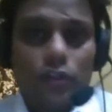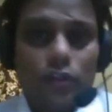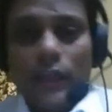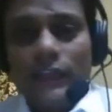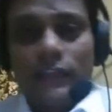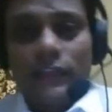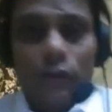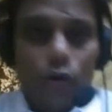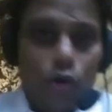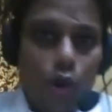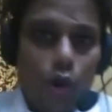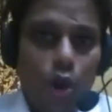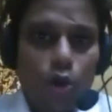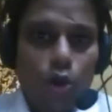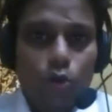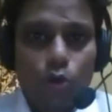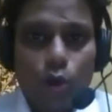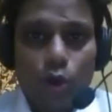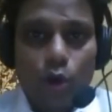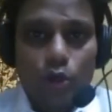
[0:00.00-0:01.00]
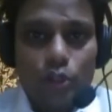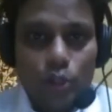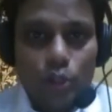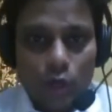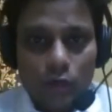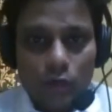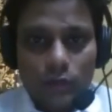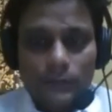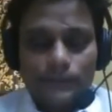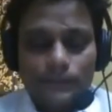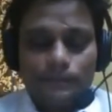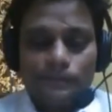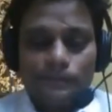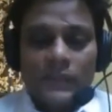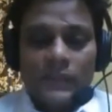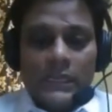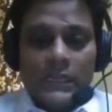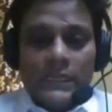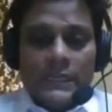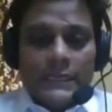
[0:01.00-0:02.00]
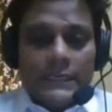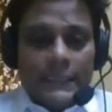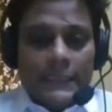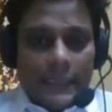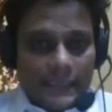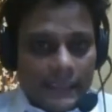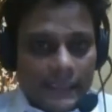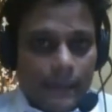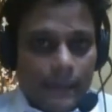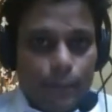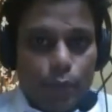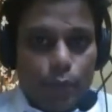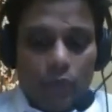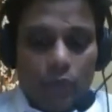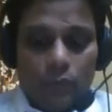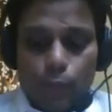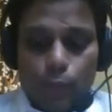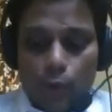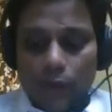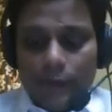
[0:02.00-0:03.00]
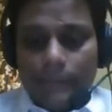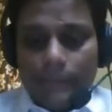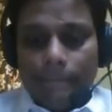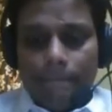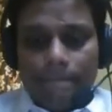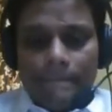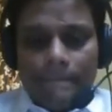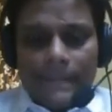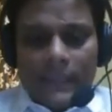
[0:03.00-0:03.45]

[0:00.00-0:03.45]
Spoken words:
neither long nor short. That's an important point.